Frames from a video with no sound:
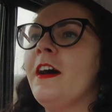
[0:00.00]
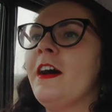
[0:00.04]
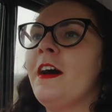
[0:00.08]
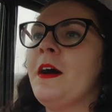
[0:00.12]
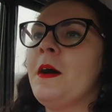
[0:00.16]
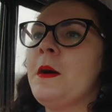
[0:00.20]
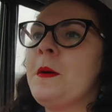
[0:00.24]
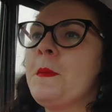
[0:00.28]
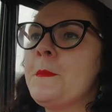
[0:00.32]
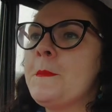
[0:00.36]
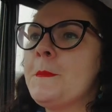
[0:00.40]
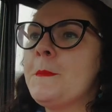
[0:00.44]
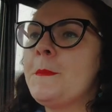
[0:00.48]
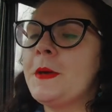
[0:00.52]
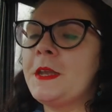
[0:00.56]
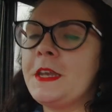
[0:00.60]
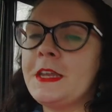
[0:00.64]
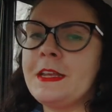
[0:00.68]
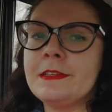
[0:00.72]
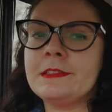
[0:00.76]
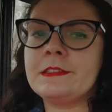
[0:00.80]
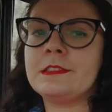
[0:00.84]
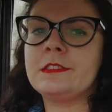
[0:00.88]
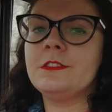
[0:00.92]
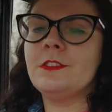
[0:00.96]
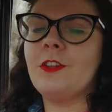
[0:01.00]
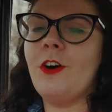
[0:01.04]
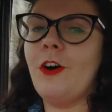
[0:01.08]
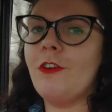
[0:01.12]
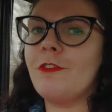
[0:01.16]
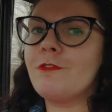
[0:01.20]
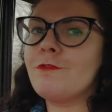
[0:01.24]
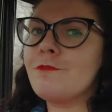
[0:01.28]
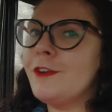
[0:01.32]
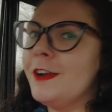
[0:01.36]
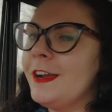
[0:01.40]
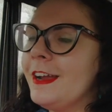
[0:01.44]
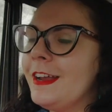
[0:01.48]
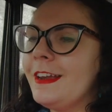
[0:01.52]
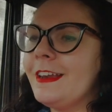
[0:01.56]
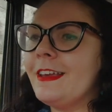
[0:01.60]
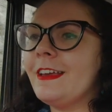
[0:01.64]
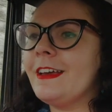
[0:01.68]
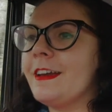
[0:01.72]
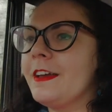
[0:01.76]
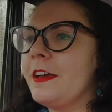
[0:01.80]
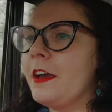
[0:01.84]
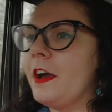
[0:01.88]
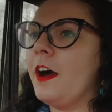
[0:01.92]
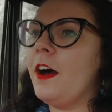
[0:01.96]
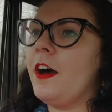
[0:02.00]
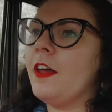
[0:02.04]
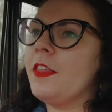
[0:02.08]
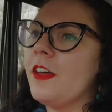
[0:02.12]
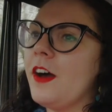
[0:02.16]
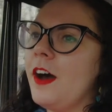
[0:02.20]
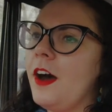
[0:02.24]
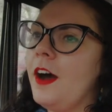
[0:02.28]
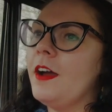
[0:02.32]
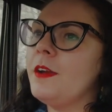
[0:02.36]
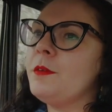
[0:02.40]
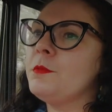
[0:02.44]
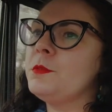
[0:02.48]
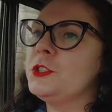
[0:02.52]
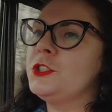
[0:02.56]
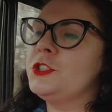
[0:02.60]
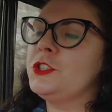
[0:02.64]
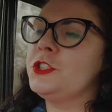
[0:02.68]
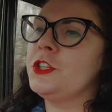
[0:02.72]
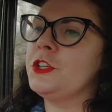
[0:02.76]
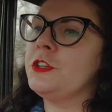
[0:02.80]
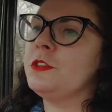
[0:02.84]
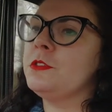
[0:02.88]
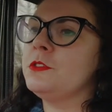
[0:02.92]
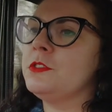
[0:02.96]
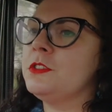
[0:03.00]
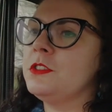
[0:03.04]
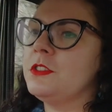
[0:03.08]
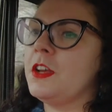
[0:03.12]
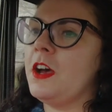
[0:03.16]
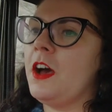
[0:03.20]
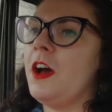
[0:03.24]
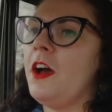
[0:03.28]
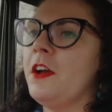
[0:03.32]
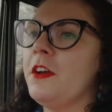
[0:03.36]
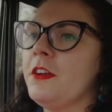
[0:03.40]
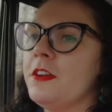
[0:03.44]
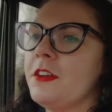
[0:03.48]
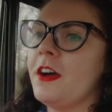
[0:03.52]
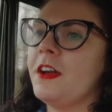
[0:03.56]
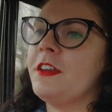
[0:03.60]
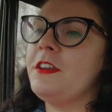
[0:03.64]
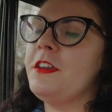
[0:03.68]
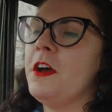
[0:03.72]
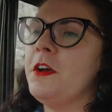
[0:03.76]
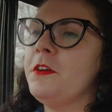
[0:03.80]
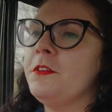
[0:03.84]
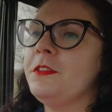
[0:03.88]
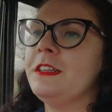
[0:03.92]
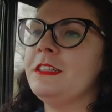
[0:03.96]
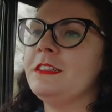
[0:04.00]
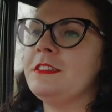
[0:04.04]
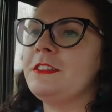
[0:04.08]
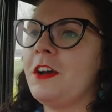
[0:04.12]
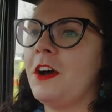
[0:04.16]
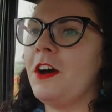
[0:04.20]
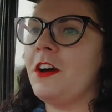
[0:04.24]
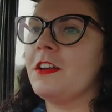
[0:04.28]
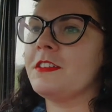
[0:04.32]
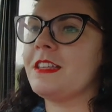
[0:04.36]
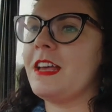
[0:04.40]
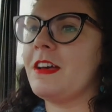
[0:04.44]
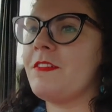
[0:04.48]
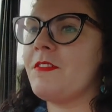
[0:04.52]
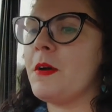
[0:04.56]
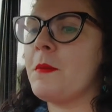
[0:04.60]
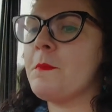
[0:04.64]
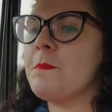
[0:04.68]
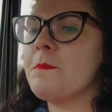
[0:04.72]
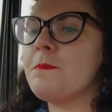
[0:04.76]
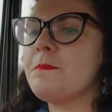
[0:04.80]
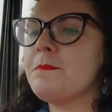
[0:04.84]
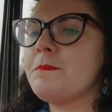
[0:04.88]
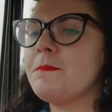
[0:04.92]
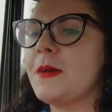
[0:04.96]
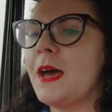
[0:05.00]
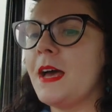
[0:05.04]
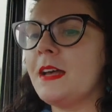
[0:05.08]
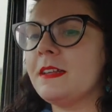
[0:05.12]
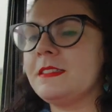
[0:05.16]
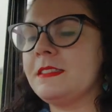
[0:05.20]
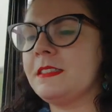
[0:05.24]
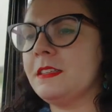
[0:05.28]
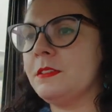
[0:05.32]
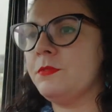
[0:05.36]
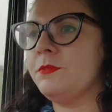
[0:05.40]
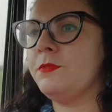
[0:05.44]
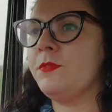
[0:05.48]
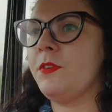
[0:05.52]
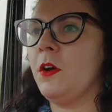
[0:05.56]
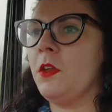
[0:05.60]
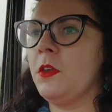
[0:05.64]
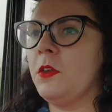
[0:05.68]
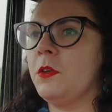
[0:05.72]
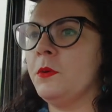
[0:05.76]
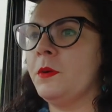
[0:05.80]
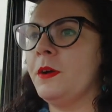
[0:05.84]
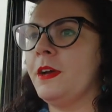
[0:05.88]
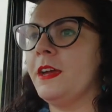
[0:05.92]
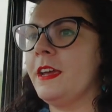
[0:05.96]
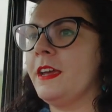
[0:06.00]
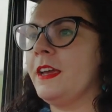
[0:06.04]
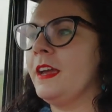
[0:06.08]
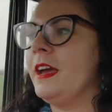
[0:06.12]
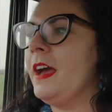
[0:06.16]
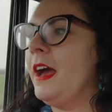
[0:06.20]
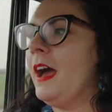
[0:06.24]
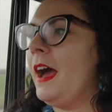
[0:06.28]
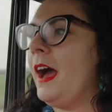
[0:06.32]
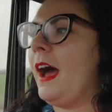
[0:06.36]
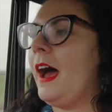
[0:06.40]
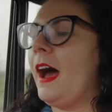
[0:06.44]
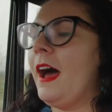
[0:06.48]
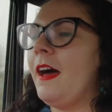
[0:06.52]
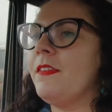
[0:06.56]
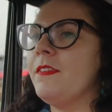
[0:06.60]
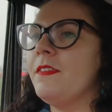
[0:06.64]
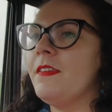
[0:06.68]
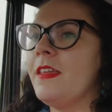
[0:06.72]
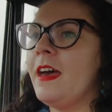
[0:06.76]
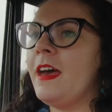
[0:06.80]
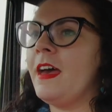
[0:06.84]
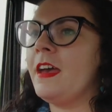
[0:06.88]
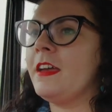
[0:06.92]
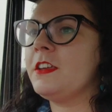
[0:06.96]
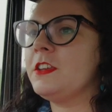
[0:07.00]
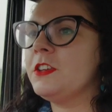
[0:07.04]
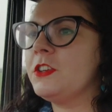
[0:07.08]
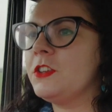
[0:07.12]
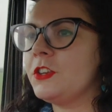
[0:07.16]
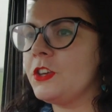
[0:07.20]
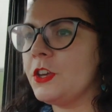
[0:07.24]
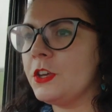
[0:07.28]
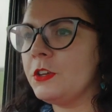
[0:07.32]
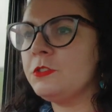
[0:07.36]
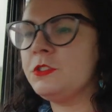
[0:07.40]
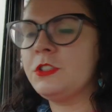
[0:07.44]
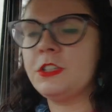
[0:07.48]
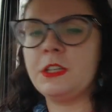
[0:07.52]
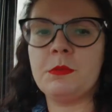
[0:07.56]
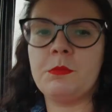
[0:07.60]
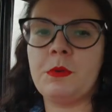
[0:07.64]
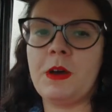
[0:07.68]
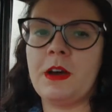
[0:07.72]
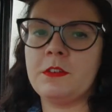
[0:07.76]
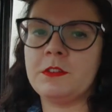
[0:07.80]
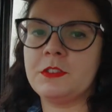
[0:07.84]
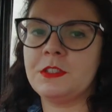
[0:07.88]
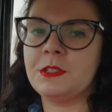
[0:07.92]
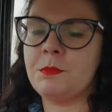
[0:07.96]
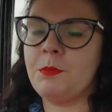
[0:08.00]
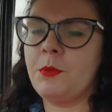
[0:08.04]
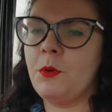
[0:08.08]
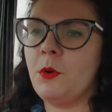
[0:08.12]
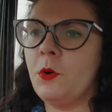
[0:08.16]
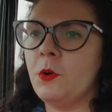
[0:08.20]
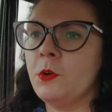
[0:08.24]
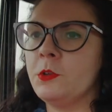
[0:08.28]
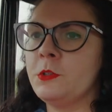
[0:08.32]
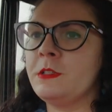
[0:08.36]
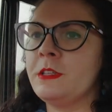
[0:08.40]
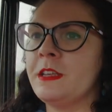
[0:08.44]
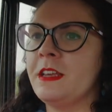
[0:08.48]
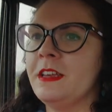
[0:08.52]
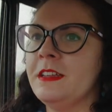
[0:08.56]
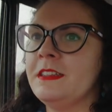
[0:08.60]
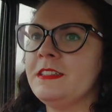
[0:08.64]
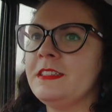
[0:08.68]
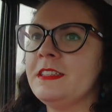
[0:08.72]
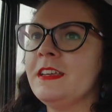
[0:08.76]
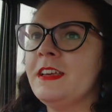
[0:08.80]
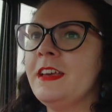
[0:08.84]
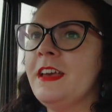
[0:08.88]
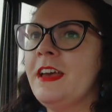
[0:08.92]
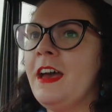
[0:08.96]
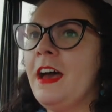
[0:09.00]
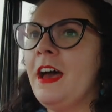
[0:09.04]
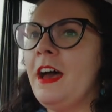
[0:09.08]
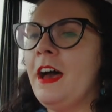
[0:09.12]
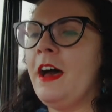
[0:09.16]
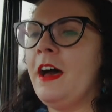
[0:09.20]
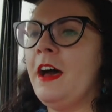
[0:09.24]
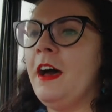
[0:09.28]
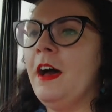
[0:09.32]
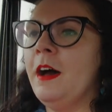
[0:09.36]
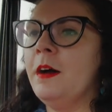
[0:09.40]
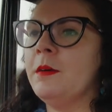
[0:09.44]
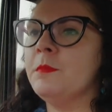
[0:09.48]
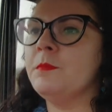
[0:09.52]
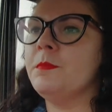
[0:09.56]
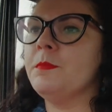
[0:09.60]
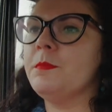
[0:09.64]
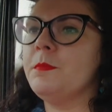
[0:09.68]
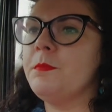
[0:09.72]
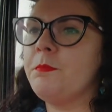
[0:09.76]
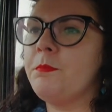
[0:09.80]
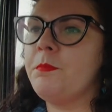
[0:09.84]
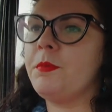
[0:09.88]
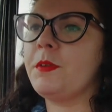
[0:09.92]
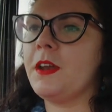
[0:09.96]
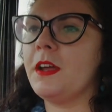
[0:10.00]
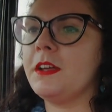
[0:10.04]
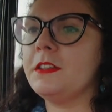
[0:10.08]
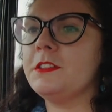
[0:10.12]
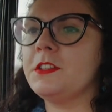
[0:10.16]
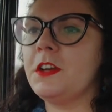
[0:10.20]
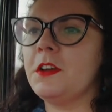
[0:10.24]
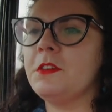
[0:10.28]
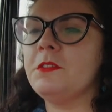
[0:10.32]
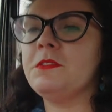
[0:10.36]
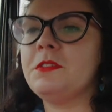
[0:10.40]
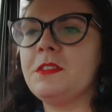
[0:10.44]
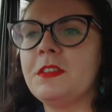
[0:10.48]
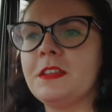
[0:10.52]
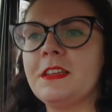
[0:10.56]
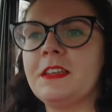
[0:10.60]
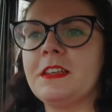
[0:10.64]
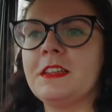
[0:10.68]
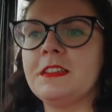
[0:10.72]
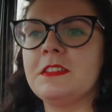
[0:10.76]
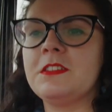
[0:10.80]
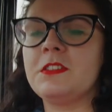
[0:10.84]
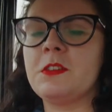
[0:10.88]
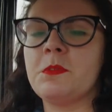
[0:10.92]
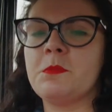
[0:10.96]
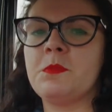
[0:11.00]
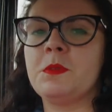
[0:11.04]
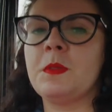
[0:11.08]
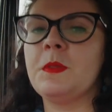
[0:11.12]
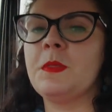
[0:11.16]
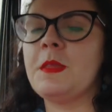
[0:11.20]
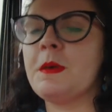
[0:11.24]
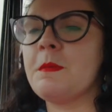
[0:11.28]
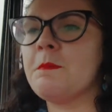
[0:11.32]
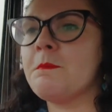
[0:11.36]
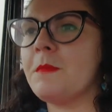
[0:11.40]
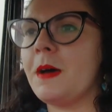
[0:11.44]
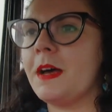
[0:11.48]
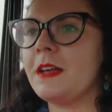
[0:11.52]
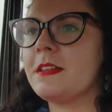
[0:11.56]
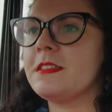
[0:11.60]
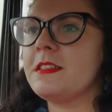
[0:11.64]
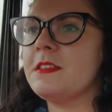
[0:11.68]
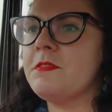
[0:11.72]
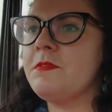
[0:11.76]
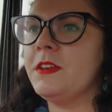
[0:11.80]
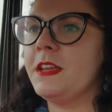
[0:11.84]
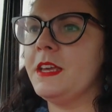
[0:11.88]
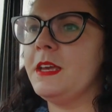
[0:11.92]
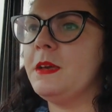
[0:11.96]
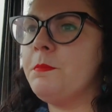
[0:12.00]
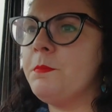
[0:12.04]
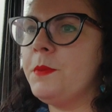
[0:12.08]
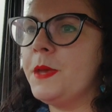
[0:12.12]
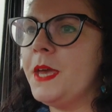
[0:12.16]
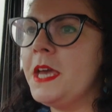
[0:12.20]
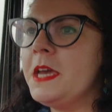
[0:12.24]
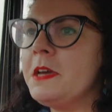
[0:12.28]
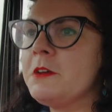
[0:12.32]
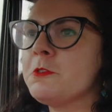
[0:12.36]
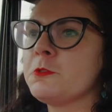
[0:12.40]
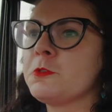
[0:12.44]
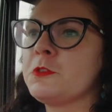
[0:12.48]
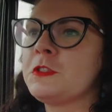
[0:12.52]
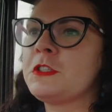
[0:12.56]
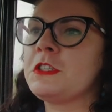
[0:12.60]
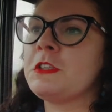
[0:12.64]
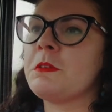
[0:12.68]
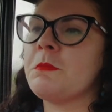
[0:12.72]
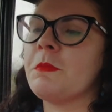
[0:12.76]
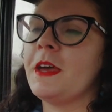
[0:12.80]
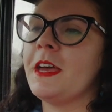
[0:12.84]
But it's not really a car that I would choose to own. I know these cars have a massive following and they're hugely well supported, but I don't think it's something that massively appeals to me.